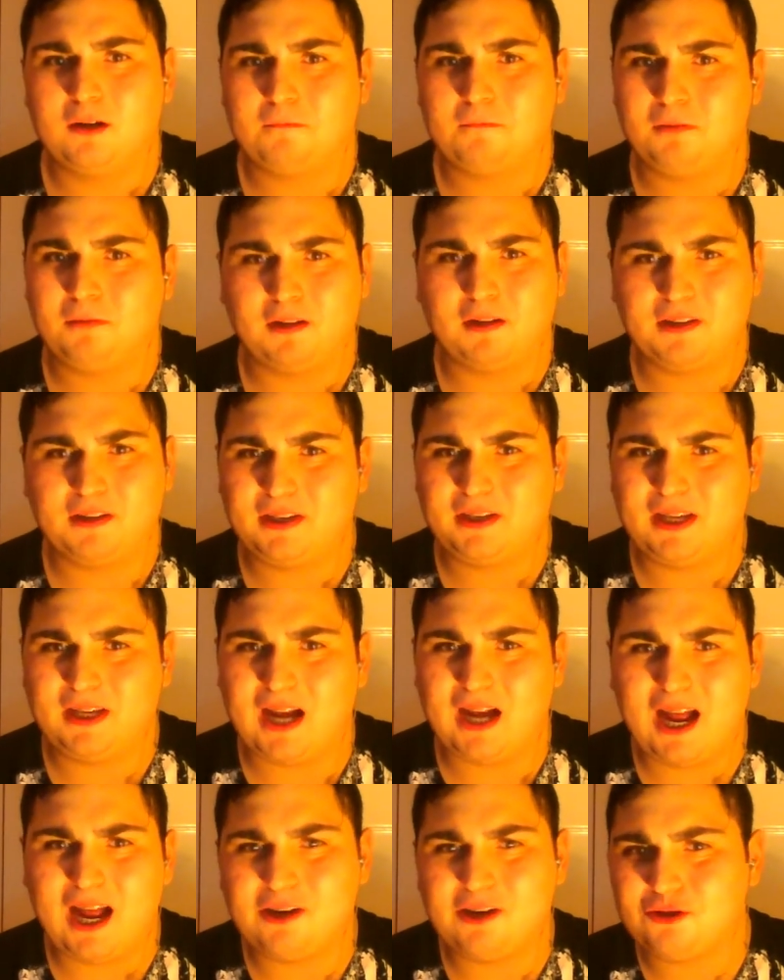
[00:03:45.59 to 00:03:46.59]
bloody
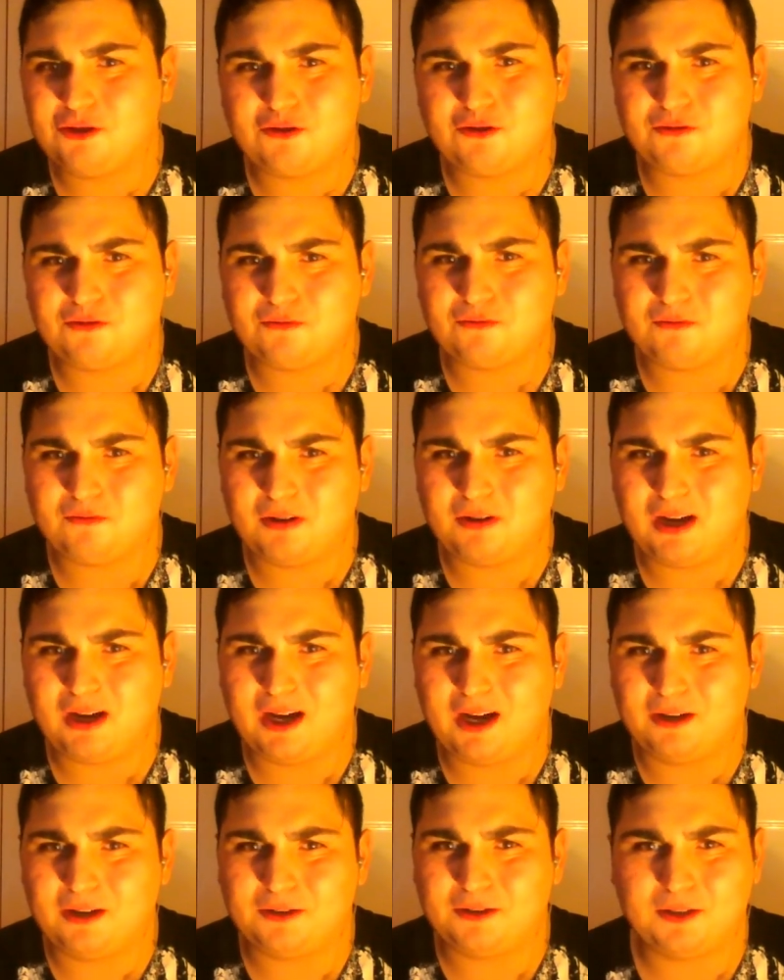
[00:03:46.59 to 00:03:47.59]
entry
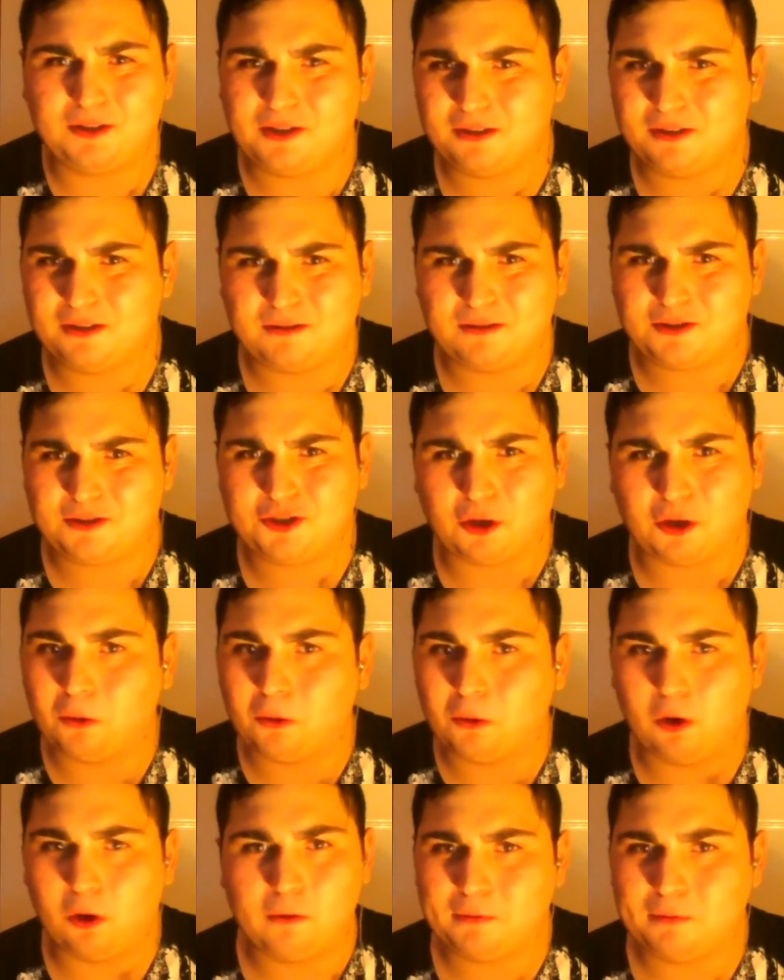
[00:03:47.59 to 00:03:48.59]
and the
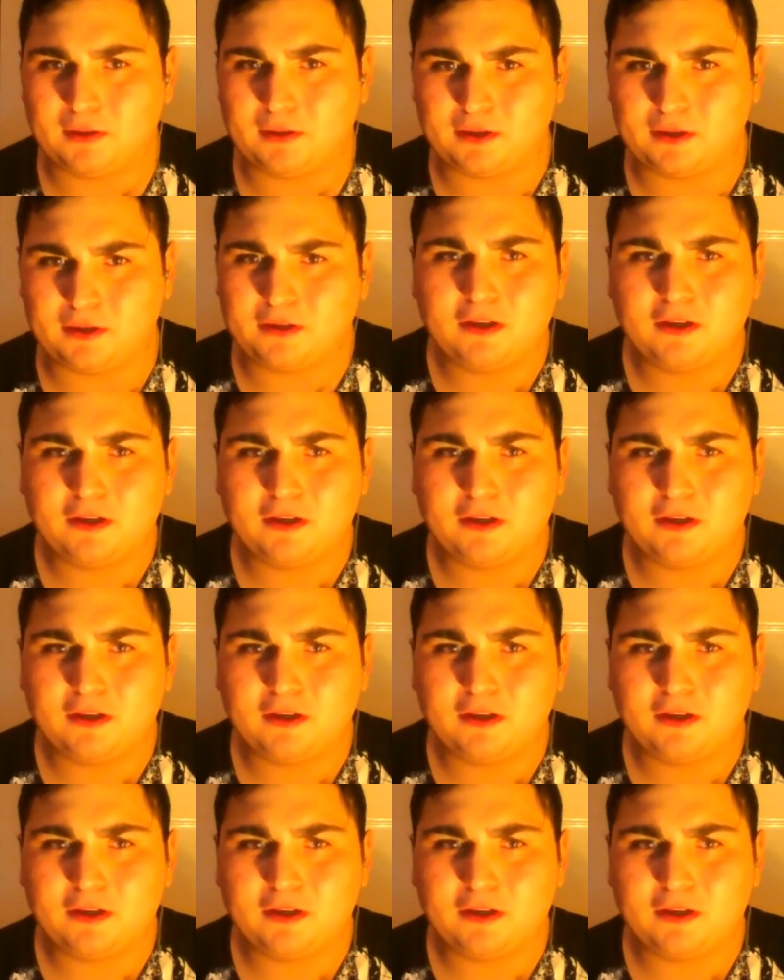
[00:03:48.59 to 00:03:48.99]
show opener.